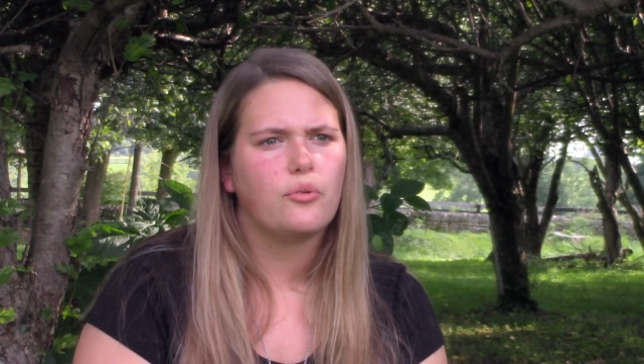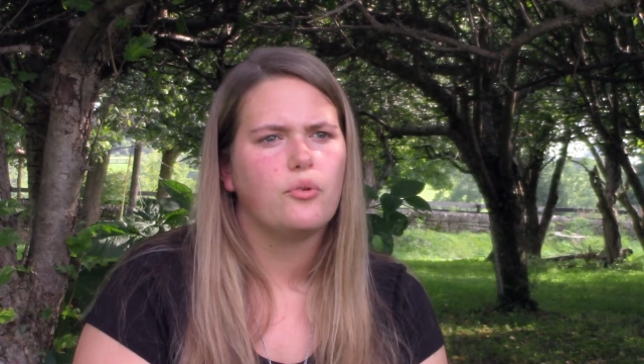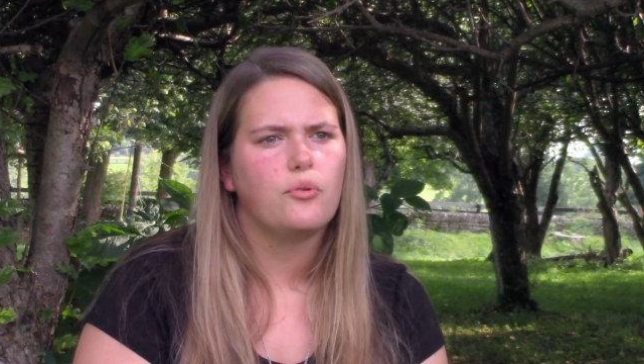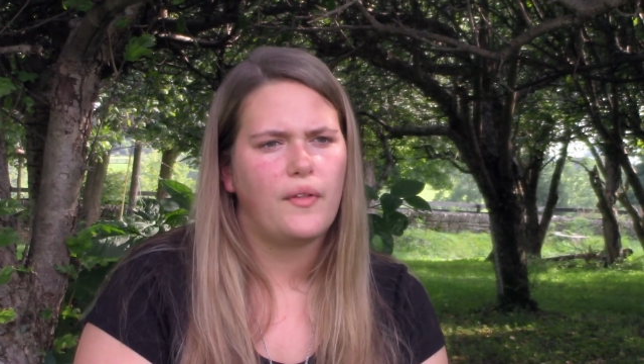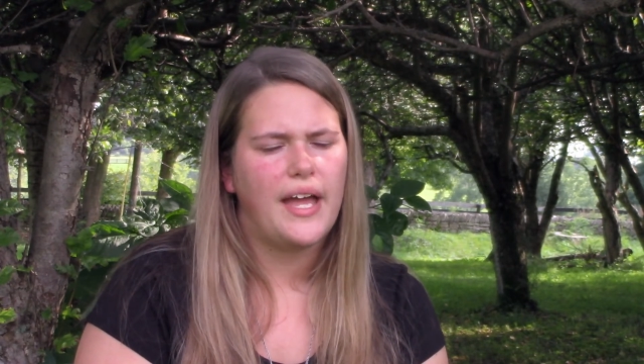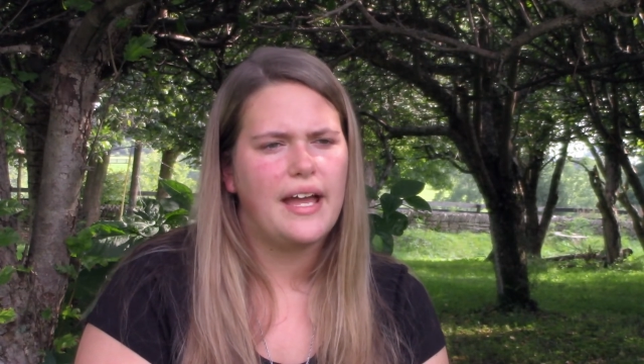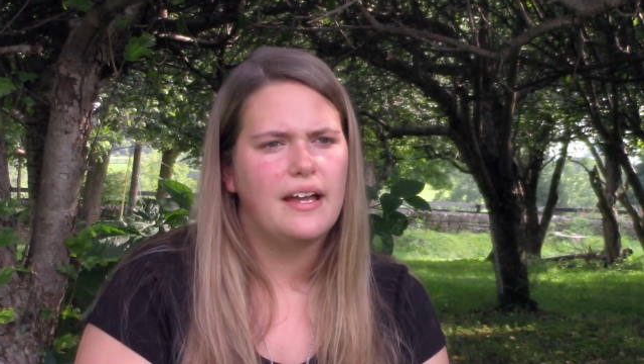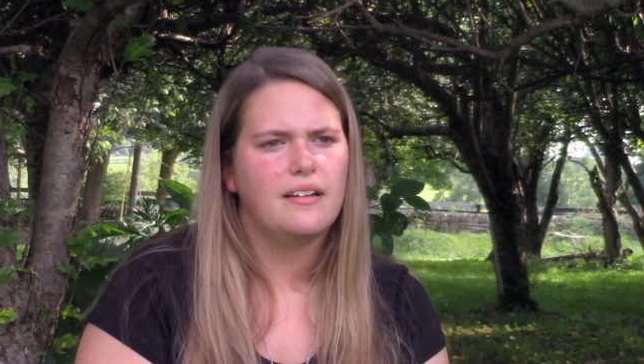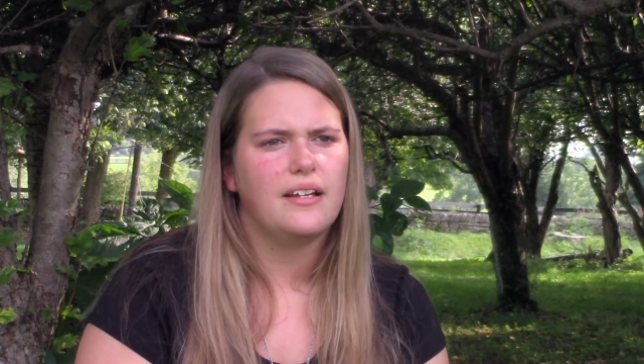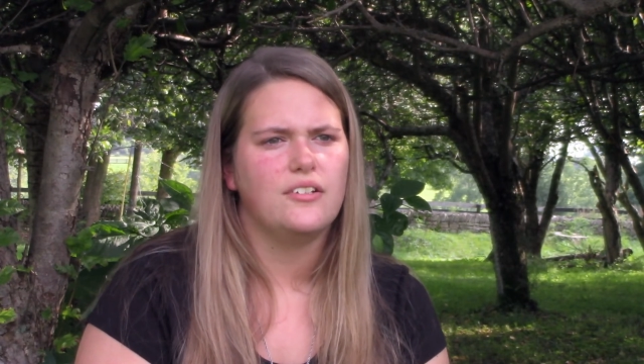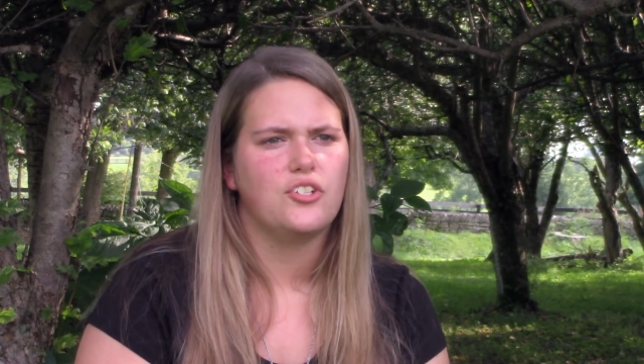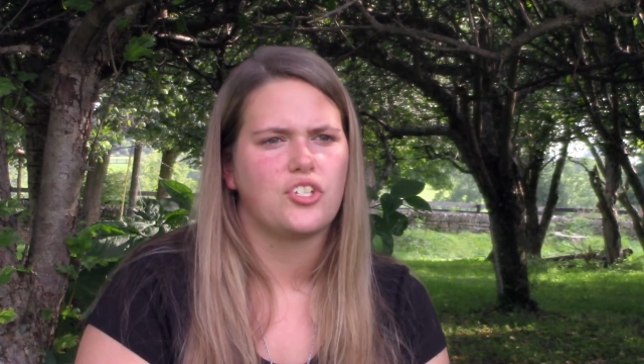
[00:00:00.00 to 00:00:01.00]
through that
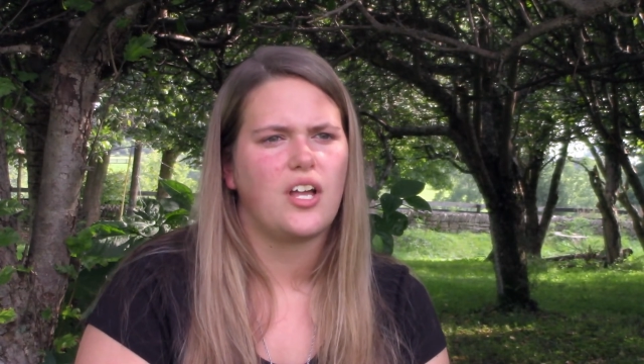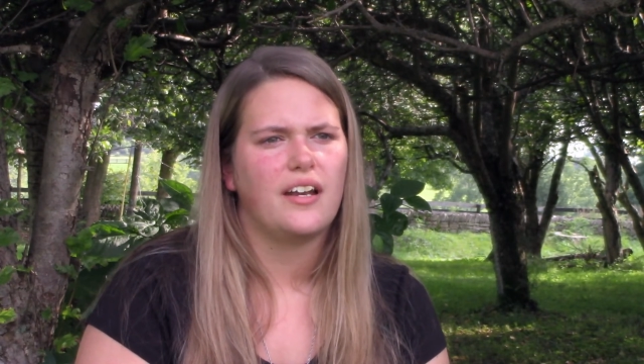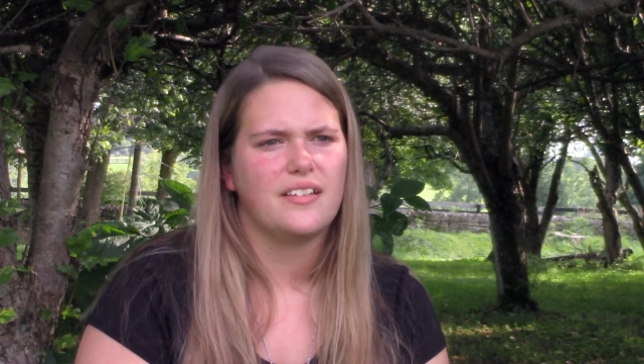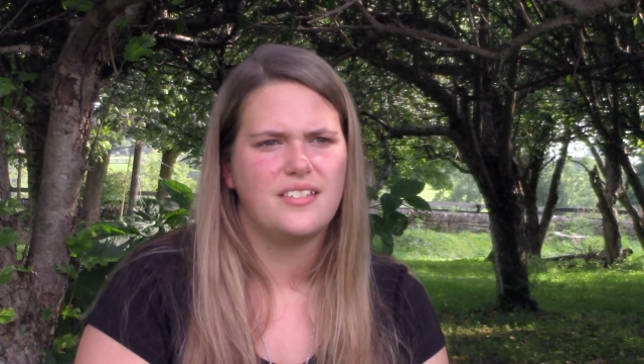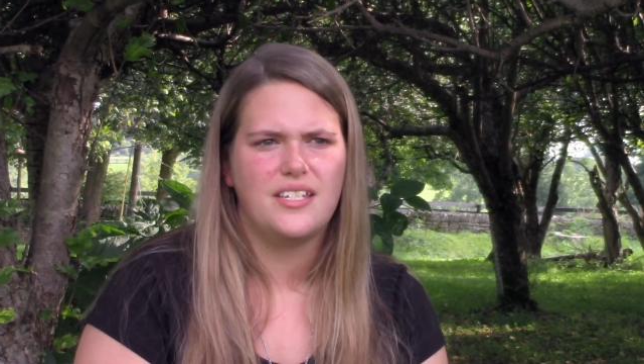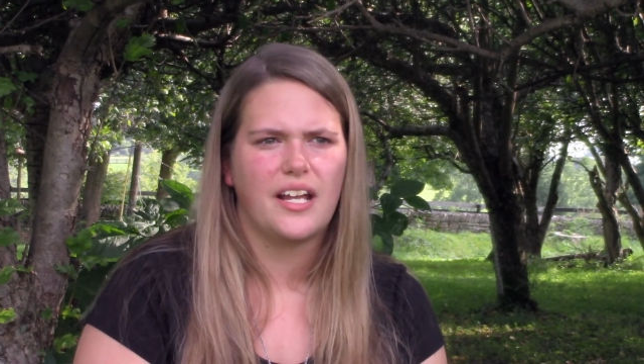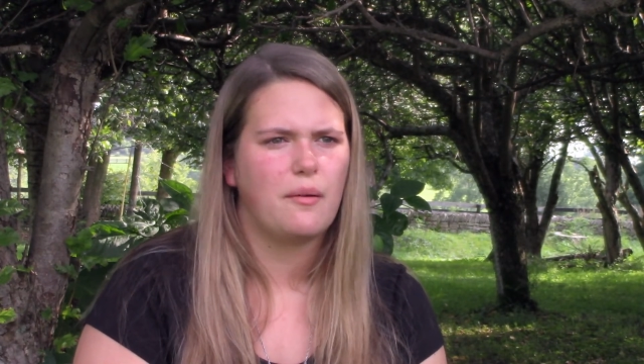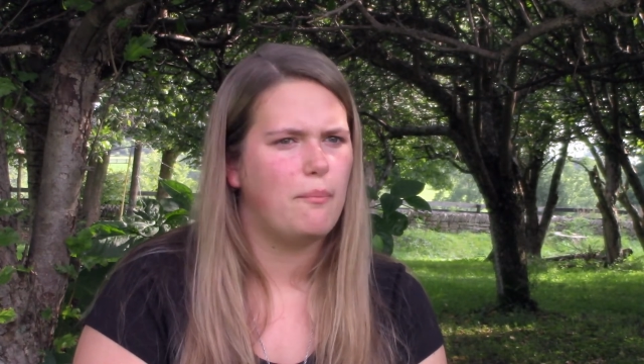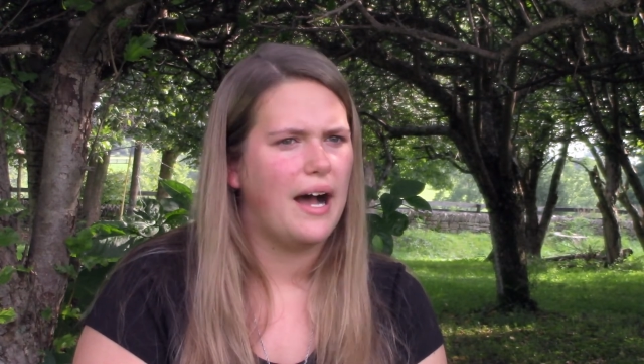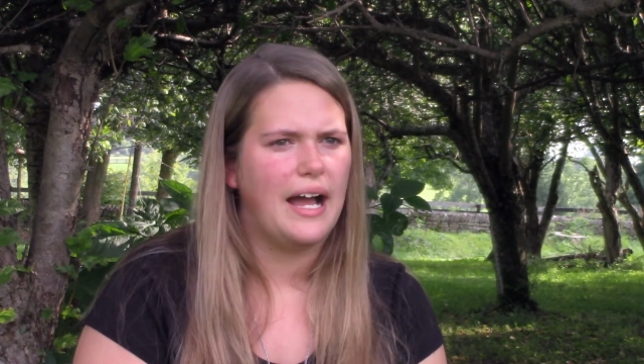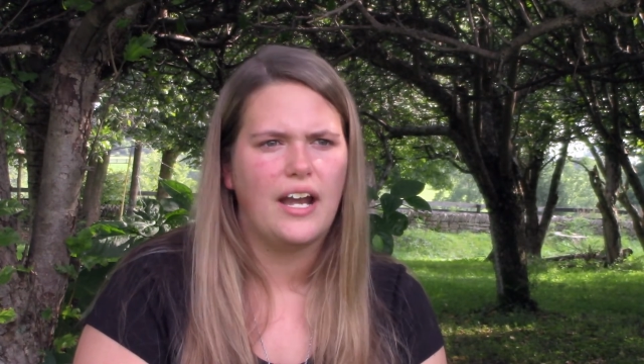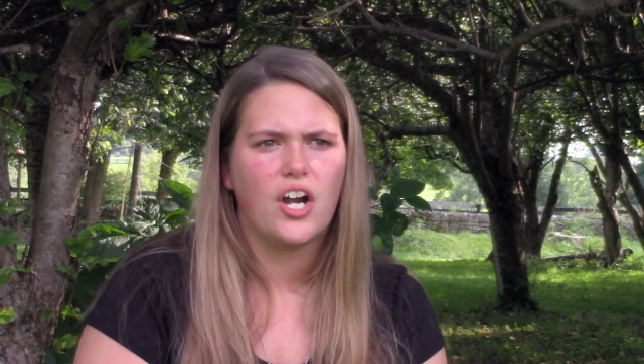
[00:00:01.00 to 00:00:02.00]
and just kind of stick
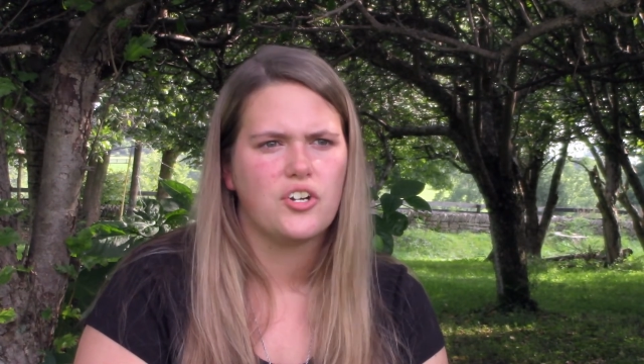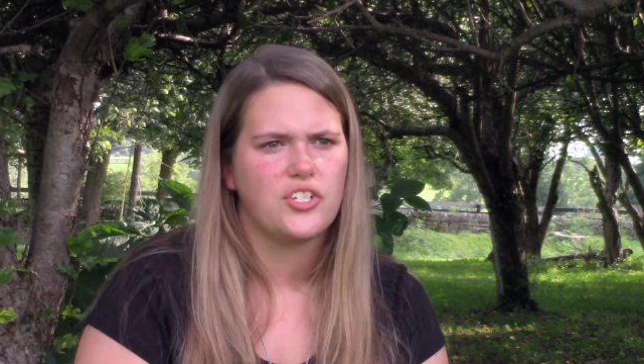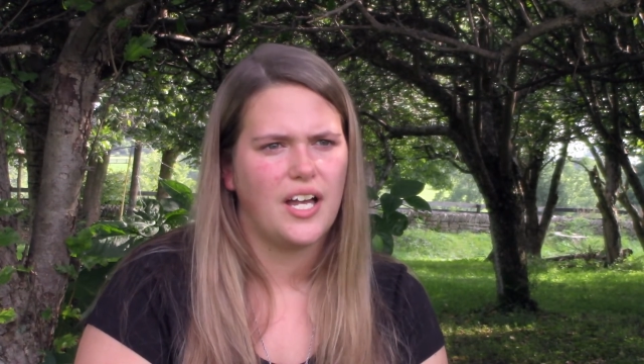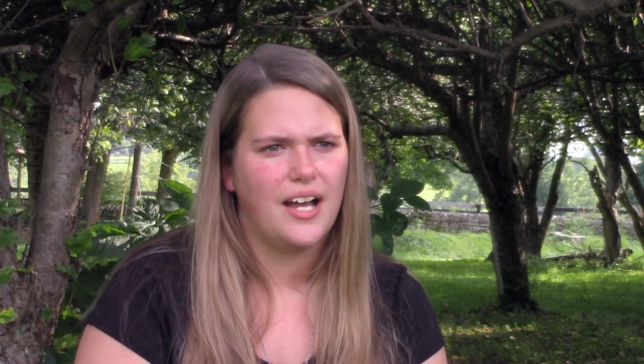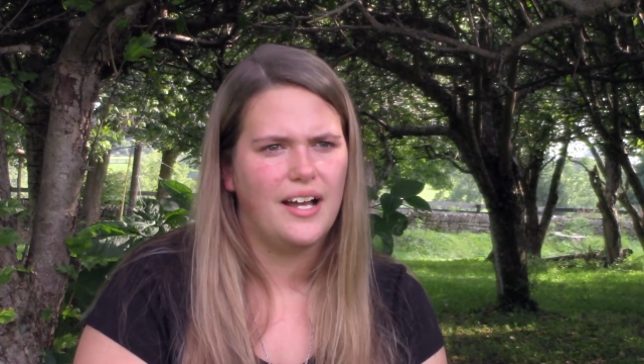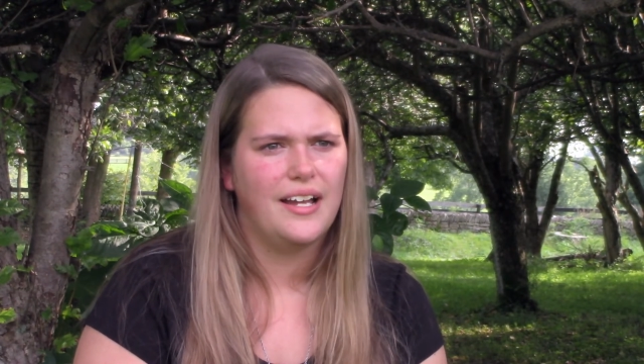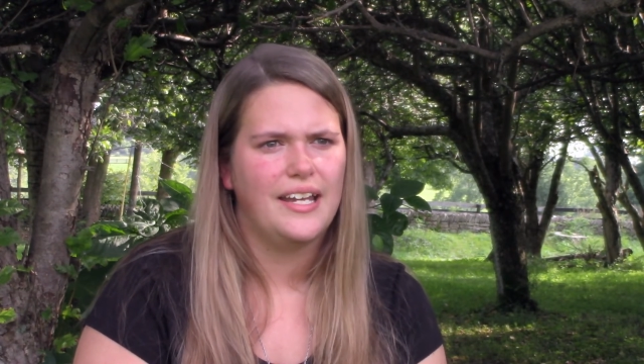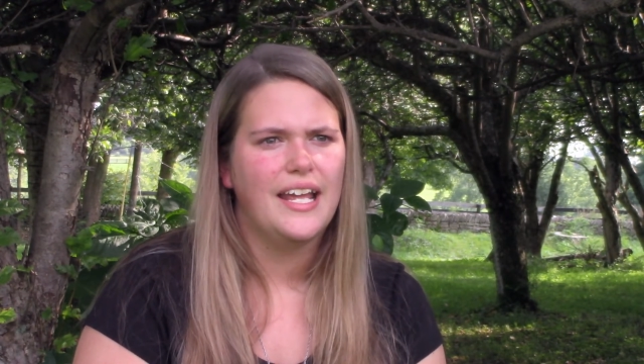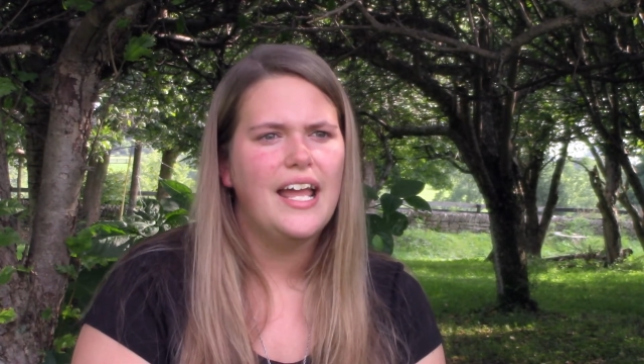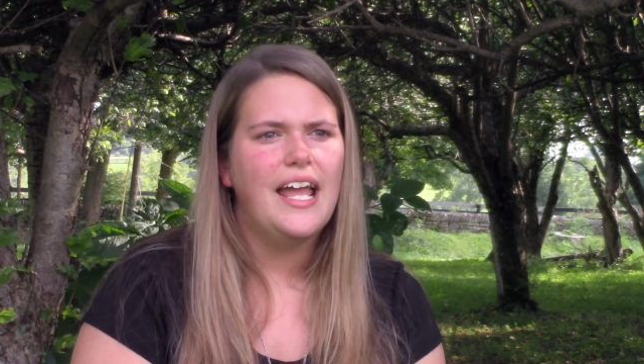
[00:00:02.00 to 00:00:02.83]
by her side